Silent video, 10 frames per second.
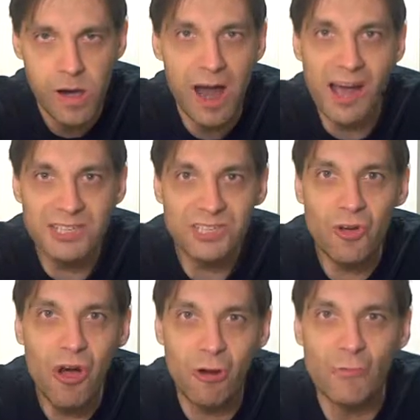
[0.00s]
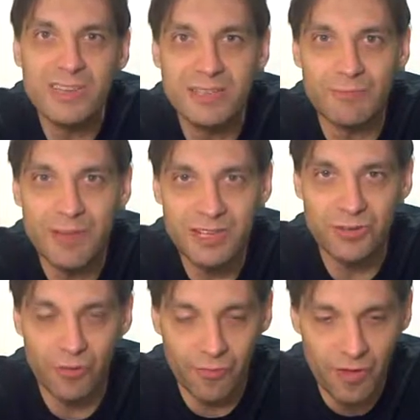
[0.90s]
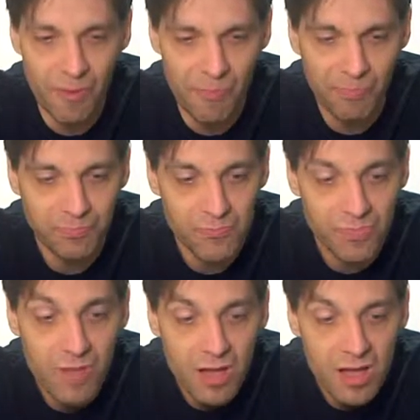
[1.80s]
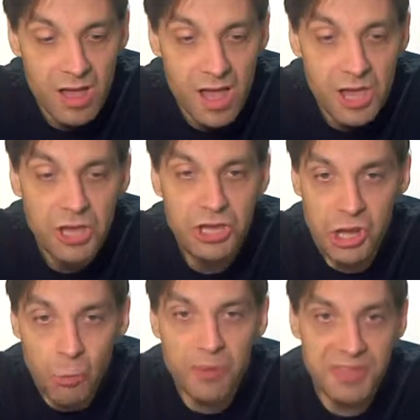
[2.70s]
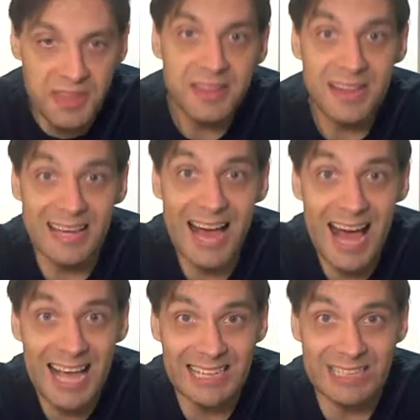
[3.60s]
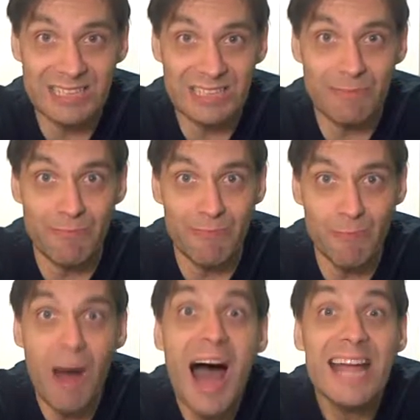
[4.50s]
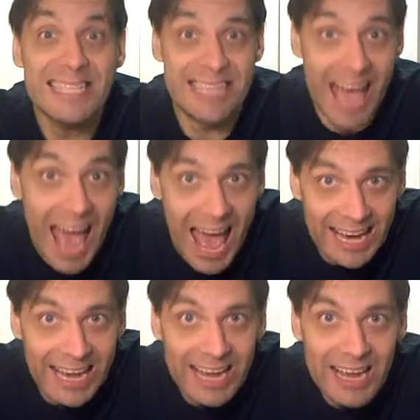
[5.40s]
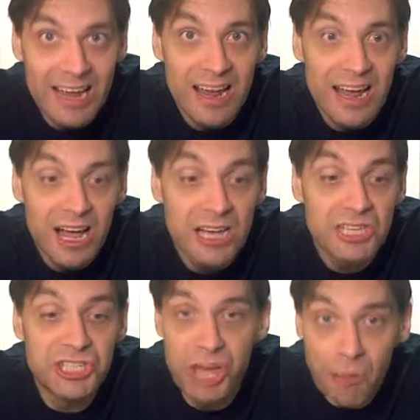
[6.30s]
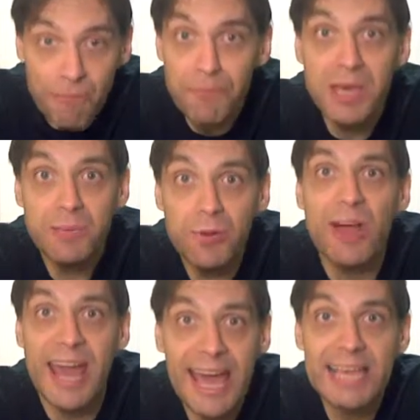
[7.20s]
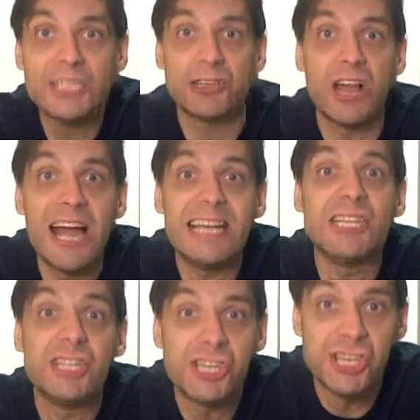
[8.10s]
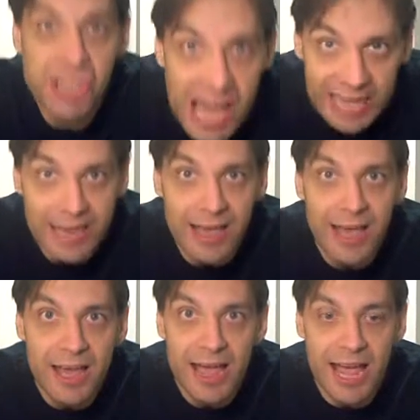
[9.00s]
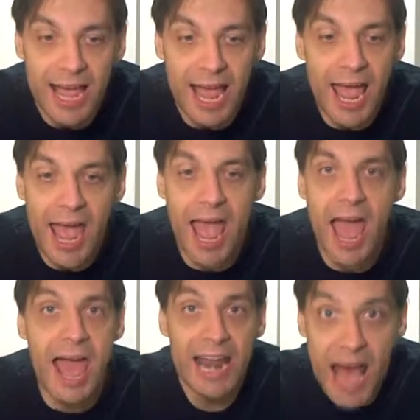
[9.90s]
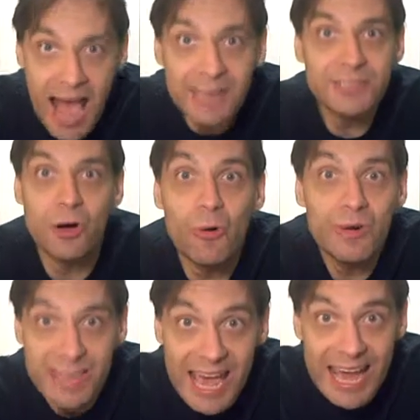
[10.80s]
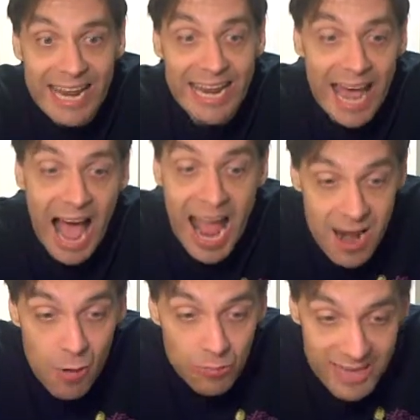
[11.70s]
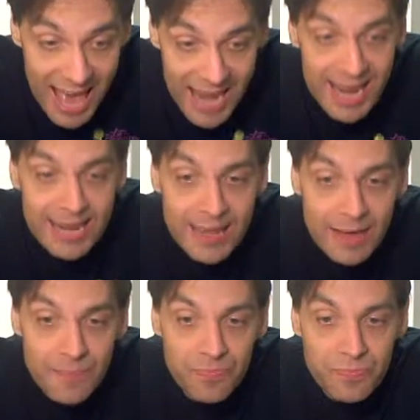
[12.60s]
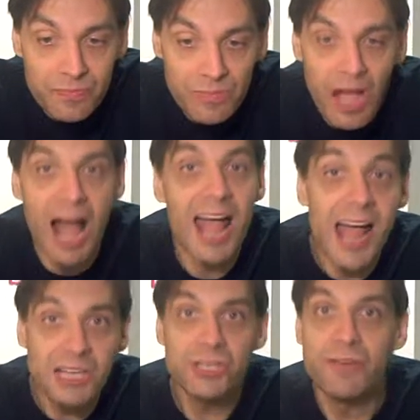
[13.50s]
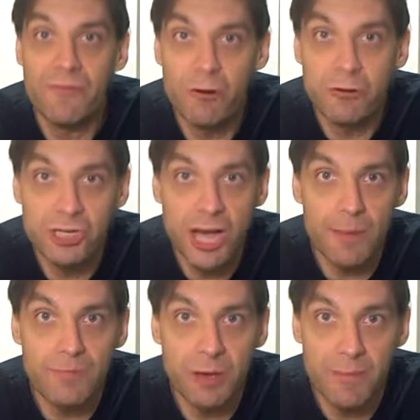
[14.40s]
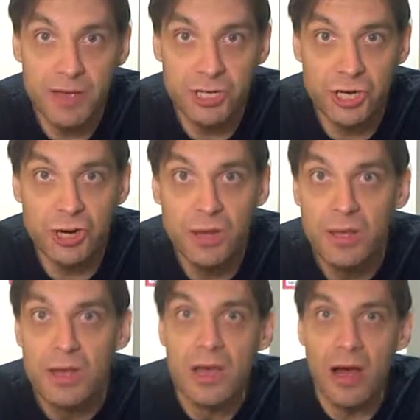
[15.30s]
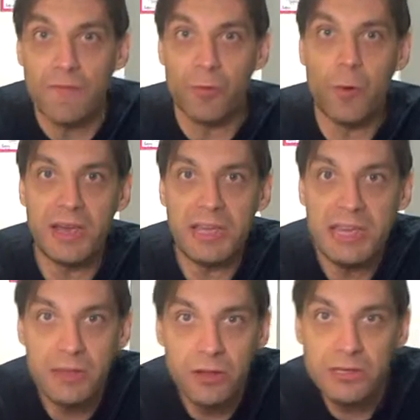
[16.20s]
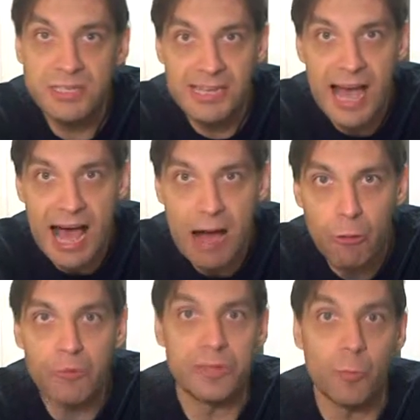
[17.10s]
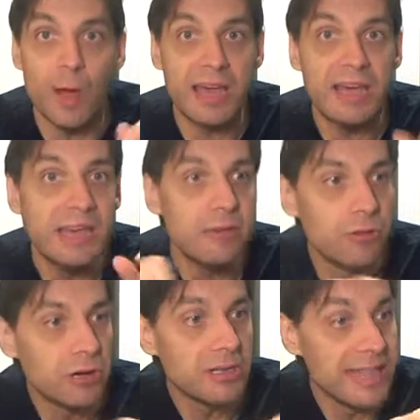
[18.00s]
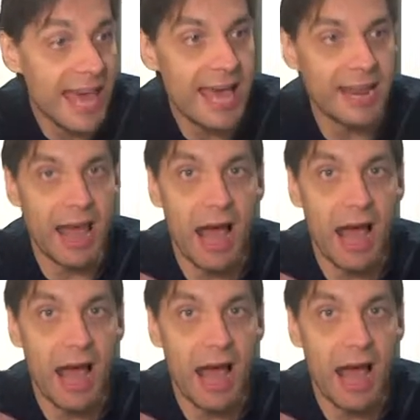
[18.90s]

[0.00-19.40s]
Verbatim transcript: I saw a recent picture of him. You would think the guy is 70. my dad. Yeah. Some people age like shit. And I don't get it. I don't get it. I actually photoshopped a picture of the way he looks now with the way he looked then.